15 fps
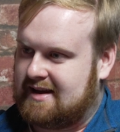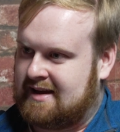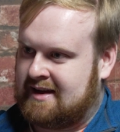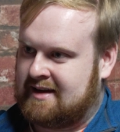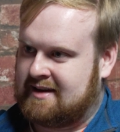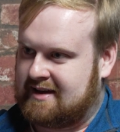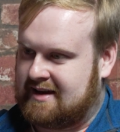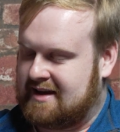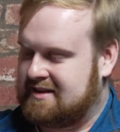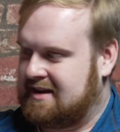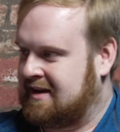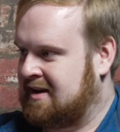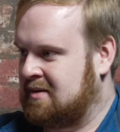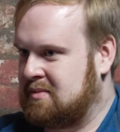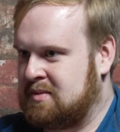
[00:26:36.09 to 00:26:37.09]
And again,
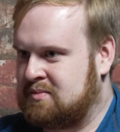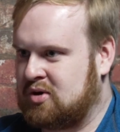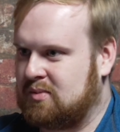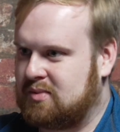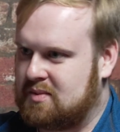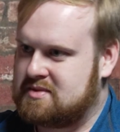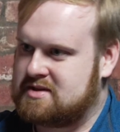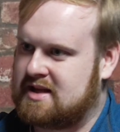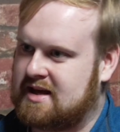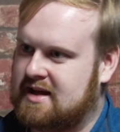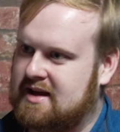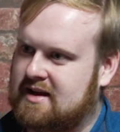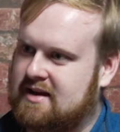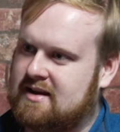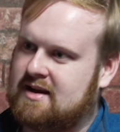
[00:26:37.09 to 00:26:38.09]
there can be problems
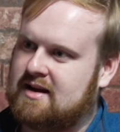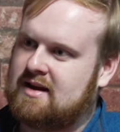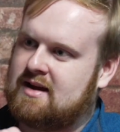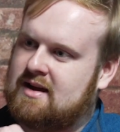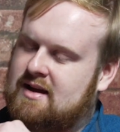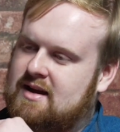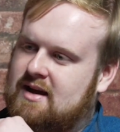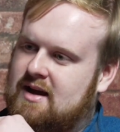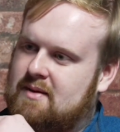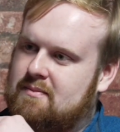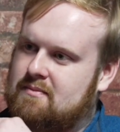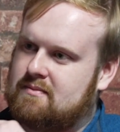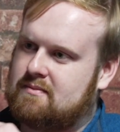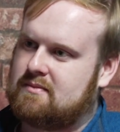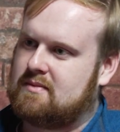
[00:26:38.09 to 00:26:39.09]
there,
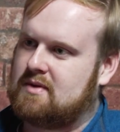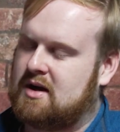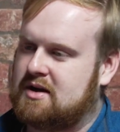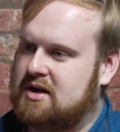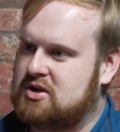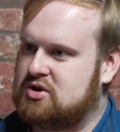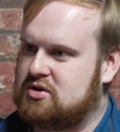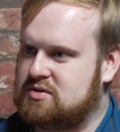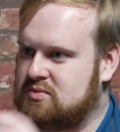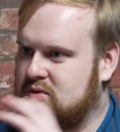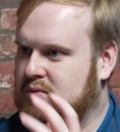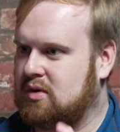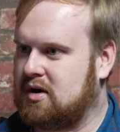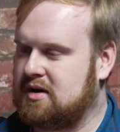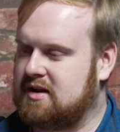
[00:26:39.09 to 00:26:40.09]
and issues
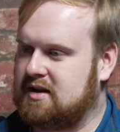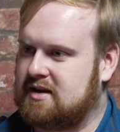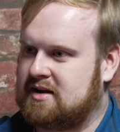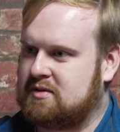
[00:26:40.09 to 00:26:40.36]
more widely.